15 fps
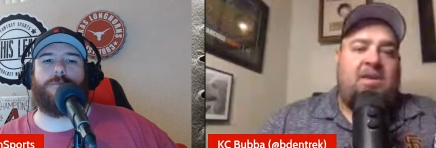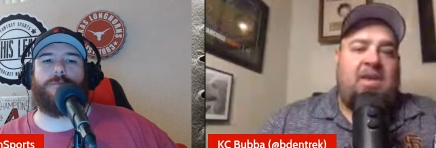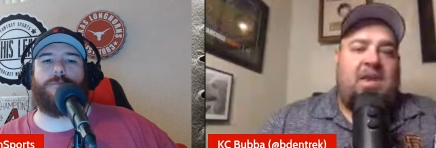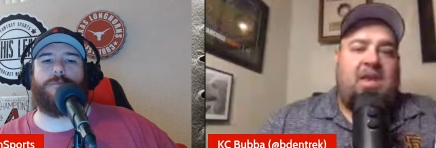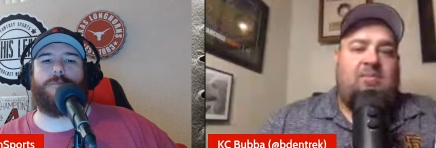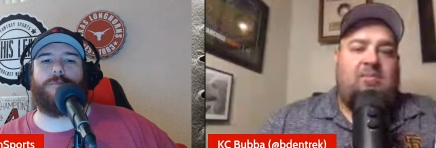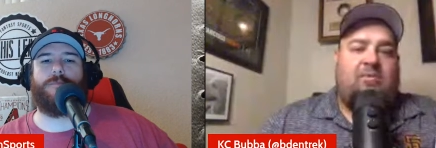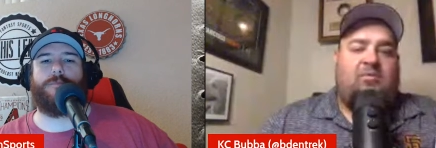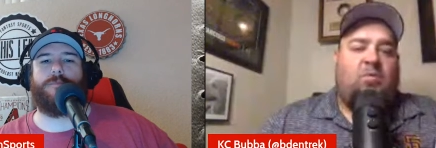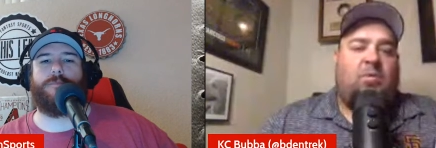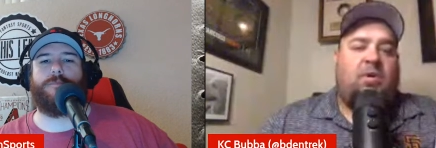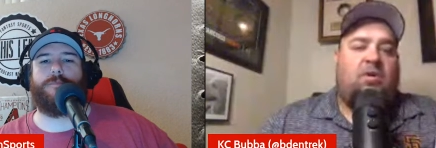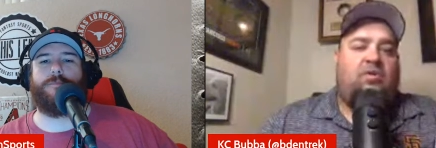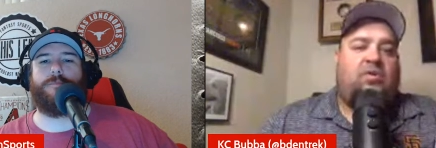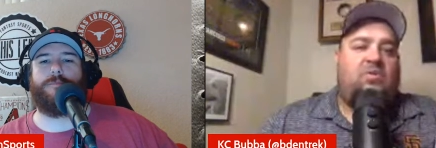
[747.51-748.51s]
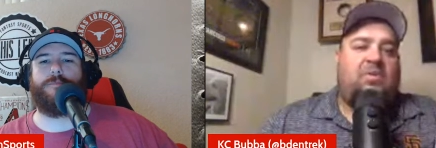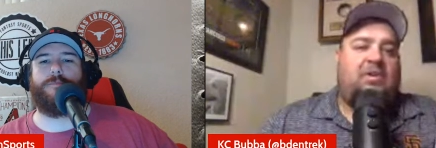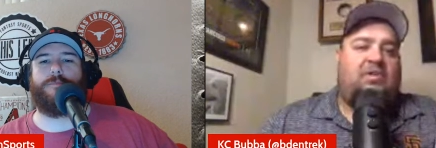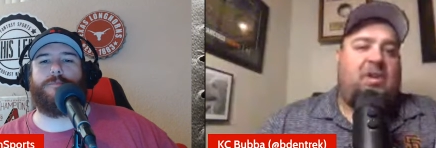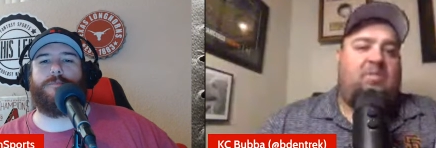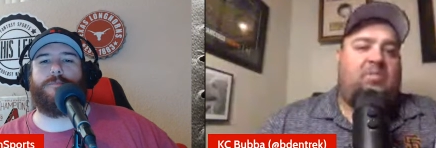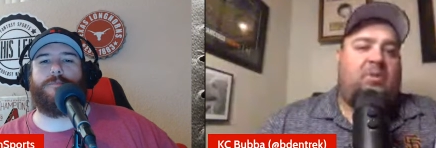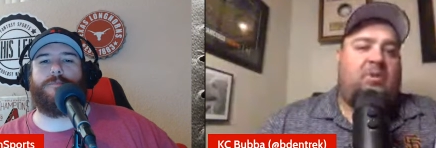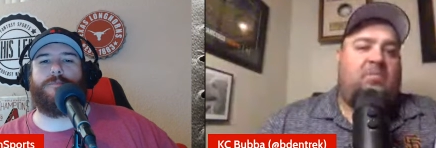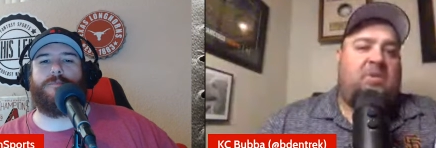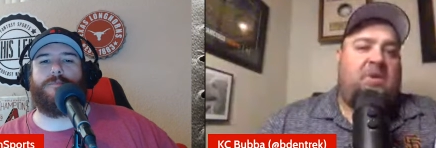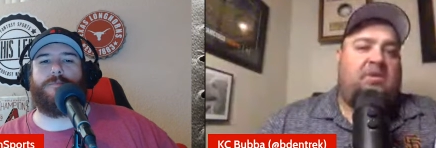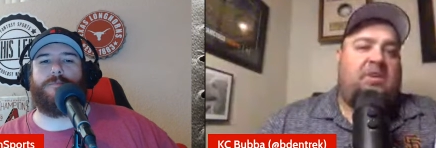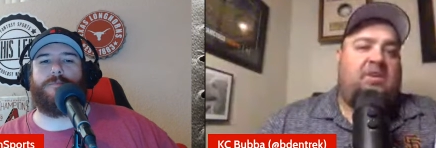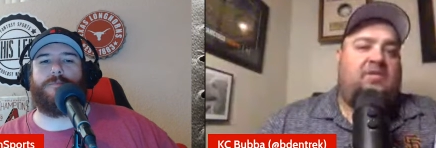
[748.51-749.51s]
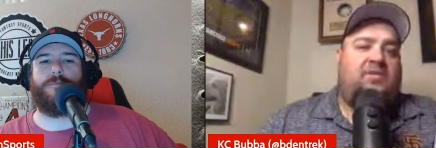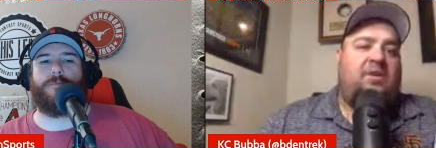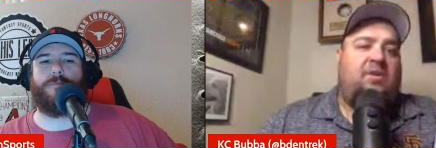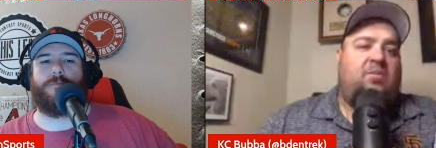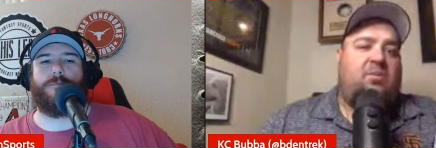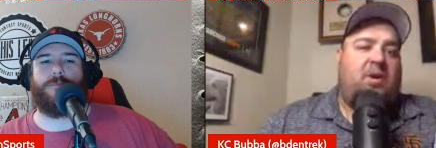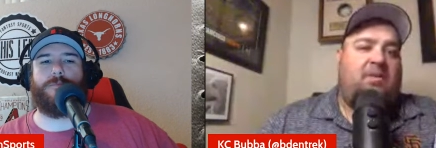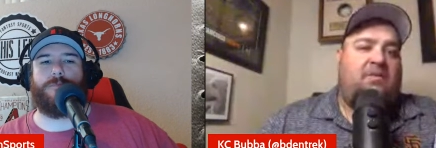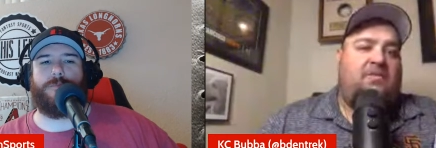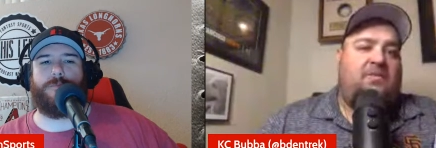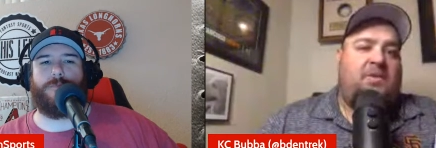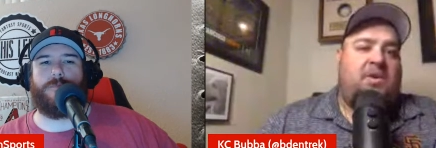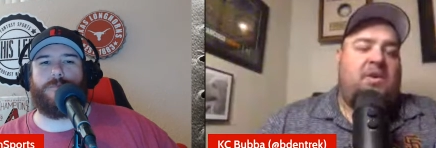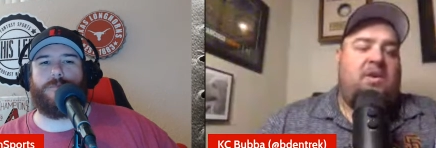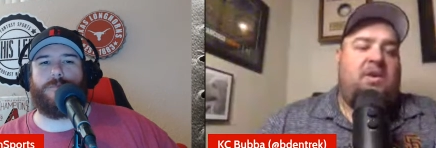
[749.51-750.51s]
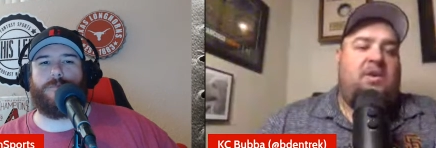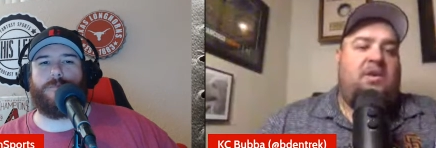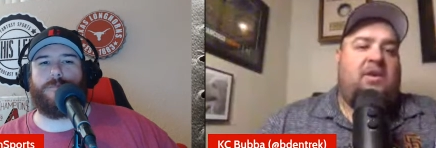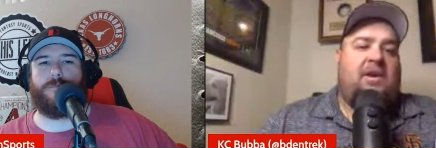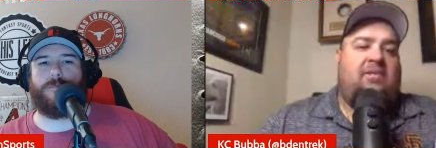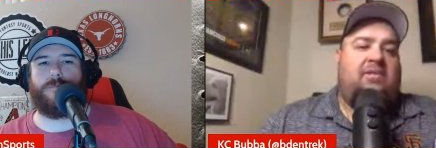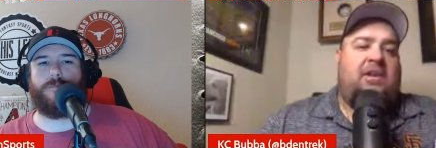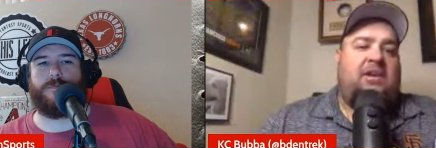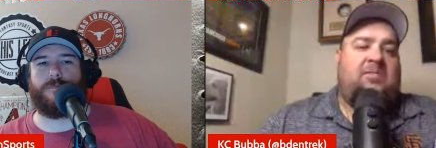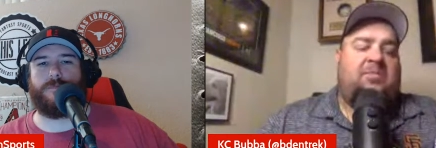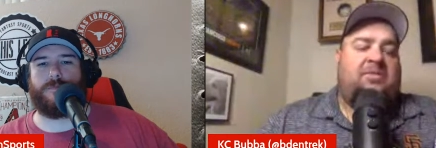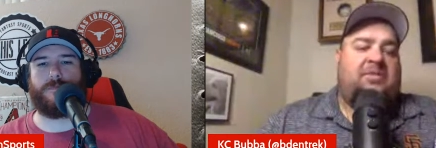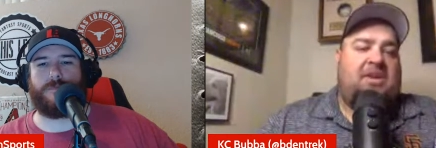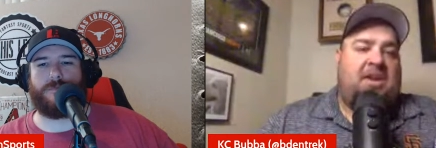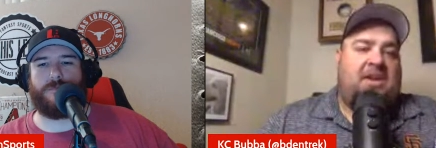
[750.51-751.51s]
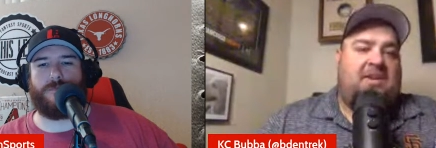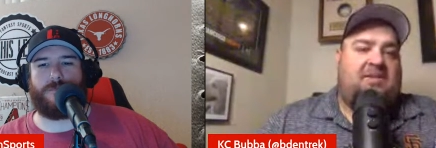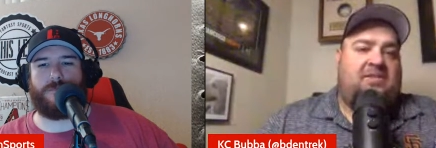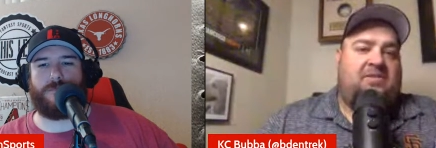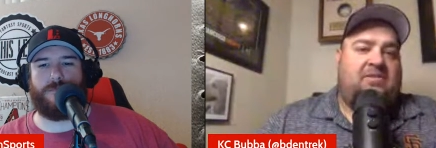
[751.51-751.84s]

Speaker 1: And before we go too much deeper, pitching is very rough. You're gonna have to take some stands